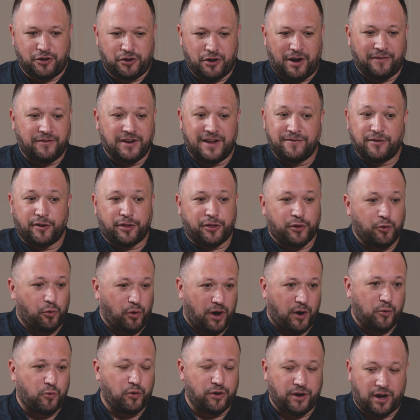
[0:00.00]
I've never thought
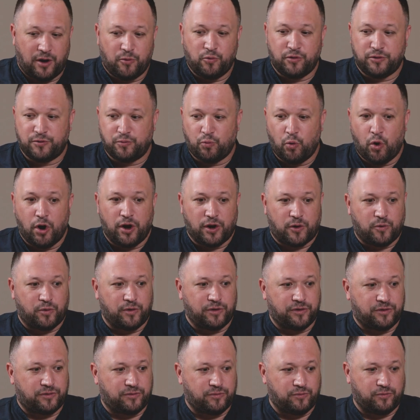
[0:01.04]
I would work
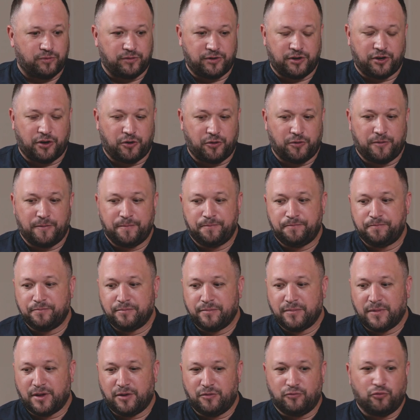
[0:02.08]
with, you know,
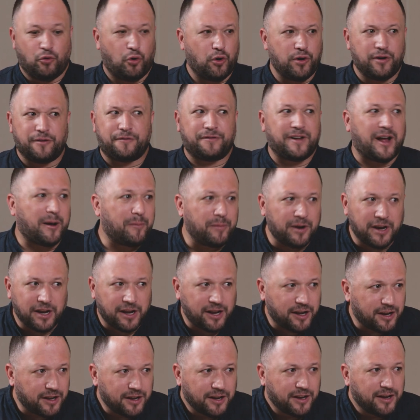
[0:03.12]
royal family.
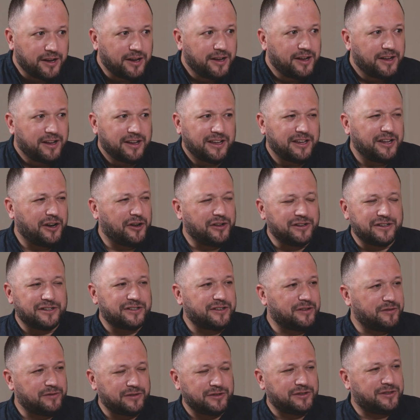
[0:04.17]
You know,
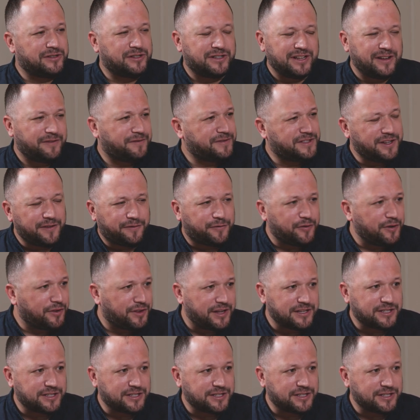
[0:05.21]
different